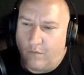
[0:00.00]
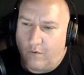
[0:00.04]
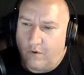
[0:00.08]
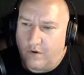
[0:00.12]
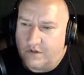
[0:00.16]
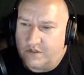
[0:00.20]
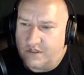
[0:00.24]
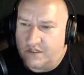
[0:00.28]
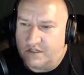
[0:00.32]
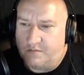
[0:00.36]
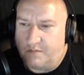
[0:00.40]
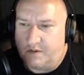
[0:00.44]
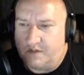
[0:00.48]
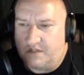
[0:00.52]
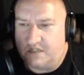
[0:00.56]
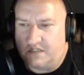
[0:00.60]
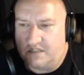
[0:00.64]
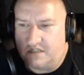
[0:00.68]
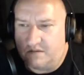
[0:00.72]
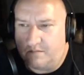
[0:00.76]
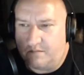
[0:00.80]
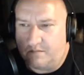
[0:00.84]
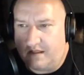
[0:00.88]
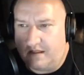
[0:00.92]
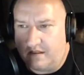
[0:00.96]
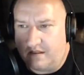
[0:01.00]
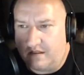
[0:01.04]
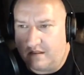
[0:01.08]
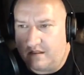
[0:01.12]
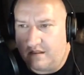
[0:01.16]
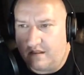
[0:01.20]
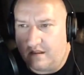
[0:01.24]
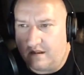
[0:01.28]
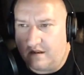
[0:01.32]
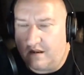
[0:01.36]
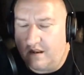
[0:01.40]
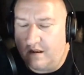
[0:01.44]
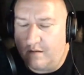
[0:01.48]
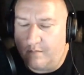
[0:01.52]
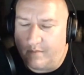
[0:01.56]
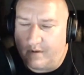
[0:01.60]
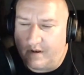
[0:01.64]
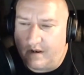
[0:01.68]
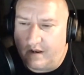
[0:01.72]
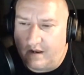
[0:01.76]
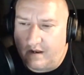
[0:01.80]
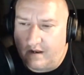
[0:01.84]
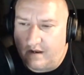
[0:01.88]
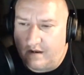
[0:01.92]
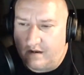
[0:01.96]
suspicious about the
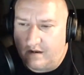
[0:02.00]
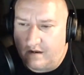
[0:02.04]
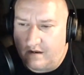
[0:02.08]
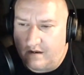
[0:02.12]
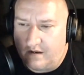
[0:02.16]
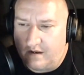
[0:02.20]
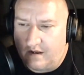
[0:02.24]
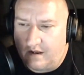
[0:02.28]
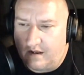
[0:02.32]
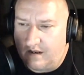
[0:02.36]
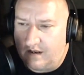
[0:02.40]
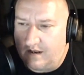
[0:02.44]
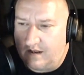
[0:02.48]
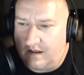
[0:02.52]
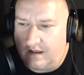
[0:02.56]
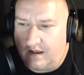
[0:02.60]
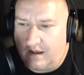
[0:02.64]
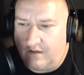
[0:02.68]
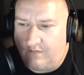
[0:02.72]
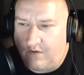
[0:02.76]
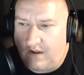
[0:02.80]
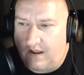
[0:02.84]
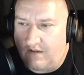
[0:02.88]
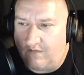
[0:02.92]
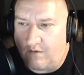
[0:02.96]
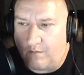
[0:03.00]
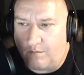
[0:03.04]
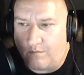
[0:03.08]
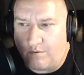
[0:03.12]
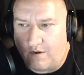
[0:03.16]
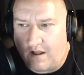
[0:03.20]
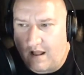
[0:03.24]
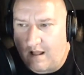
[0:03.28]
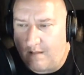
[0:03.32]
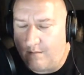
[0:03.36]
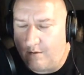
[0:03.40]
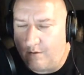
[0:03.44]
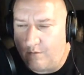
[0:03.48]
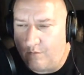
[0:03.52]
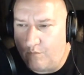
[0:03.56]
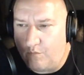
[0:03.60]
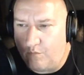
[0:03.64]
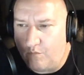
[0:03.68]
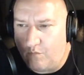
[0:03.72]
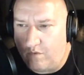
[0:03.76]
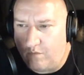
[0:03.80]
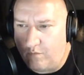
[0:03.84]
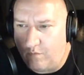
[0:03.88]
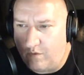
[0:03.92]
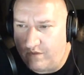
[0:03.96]
company And if you have a problem
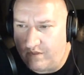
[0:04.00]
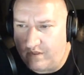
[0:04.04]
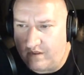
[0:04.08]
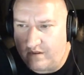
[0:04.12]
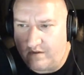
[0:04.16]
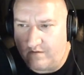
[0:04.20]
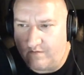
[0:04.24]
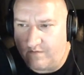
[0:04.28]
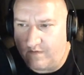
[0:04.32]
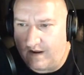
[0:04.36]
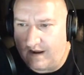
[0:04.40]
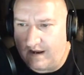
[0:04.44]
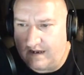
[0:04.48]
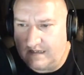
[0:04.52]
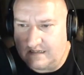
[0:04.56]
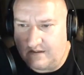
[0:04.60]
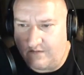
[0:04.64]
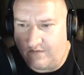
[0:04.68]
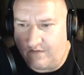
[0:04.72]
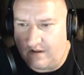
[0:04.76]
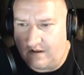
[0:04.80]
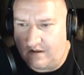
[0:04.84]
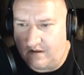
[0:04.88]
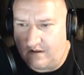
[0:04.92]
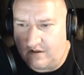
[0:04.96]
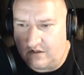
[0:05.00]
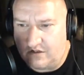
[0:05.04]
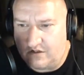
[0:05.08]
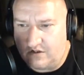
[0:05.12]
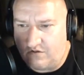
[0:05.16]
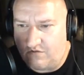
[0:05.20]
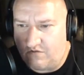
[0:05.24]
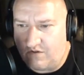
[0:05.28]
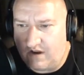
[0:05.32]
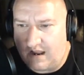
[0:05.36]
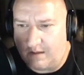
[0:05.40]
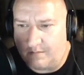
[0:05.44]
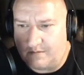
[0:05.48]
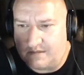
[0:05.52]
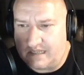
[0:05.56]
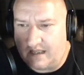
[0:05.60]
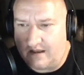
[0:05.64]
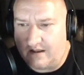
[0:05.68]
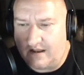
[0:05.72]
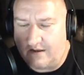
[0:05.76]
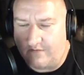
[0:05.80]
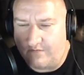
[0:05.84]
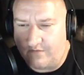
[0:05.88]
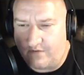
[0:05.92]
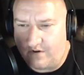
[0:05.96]
with the device, if it craps out
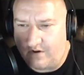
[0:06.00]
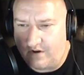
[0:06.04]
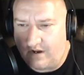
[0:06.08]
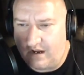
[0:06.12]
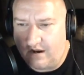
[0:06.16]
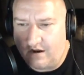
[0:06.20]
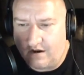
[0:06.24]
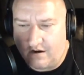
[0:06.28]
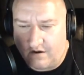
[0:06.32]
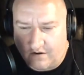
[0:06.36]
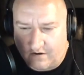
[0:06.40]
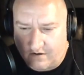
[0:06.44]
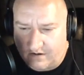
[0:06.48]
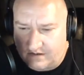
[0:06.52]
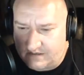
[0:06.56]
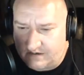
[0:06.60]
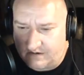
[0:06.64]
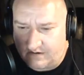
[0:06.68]
after a year,